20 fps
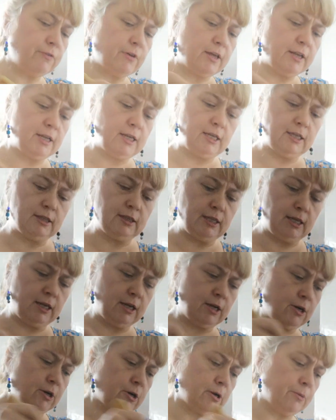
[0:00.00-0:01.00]
feta in
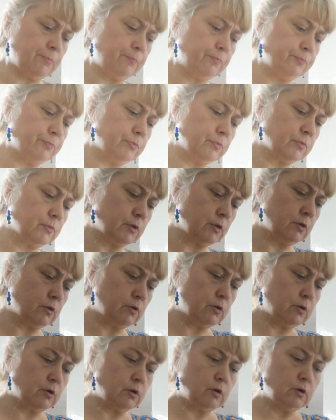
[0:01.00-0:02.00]
there.
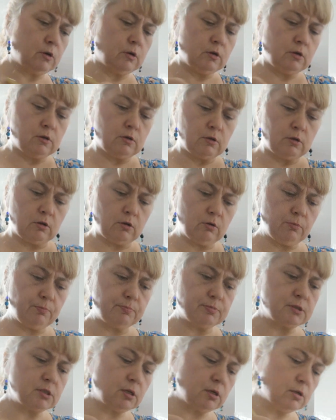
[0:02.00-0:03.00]

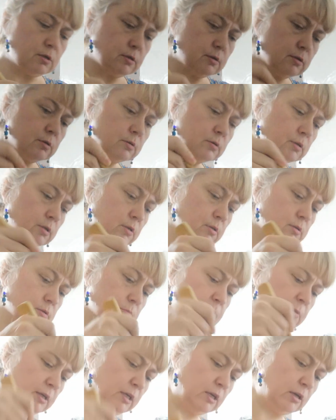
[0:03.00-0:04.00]
Oops, they're
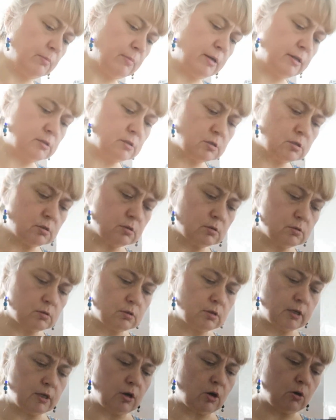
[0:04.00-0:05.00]
making a mess
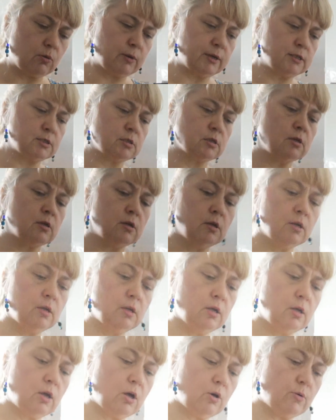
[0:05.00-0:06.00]
like always.
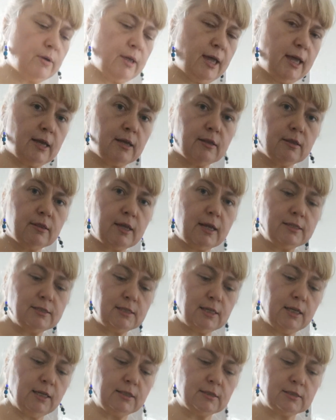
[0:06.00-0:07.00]
Okay,
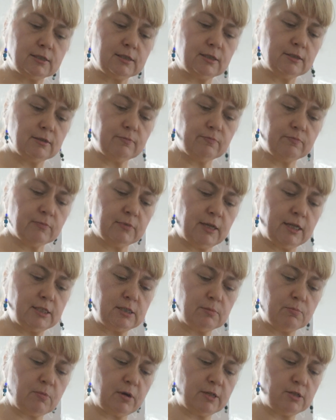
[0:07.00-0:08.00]
that's it.
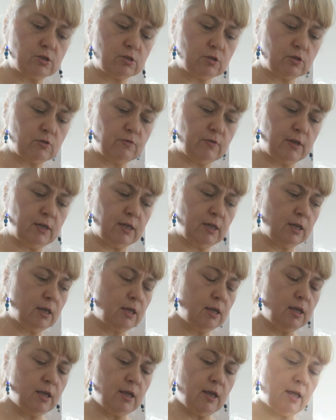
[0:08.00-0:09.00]
That's my serving.
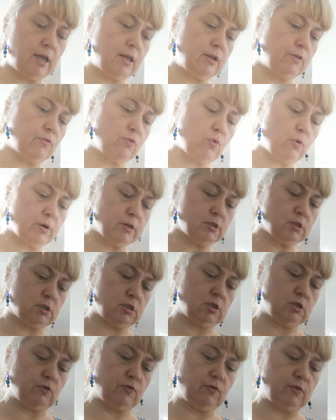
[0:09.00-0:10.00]
And of course,
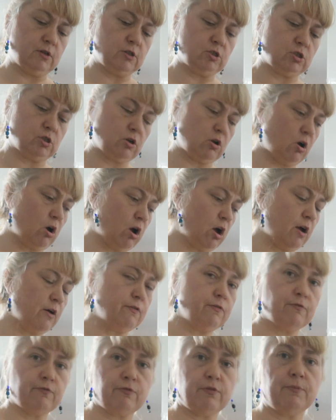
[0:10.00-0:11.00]
just to finish it
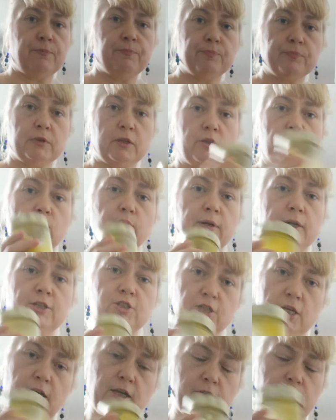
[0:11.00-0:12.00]
off, another quick
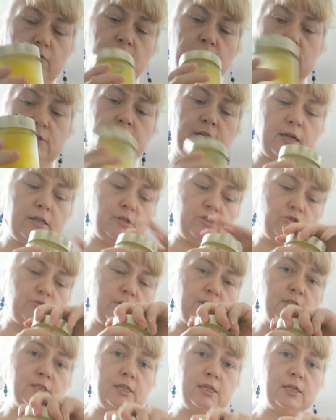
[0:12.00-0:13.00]
shake of the salad
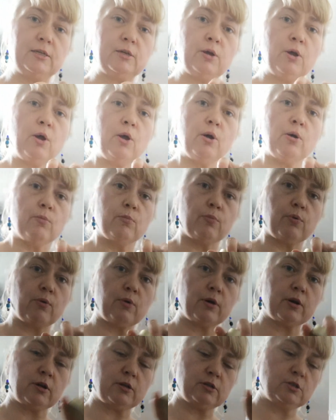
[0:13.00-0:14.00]
dressing,
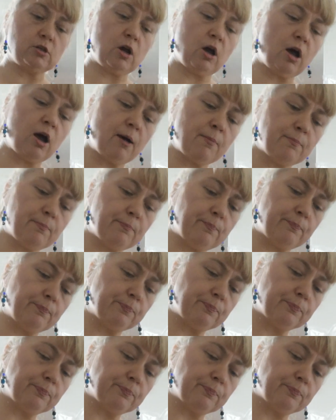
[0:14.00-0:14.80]
pour it on top,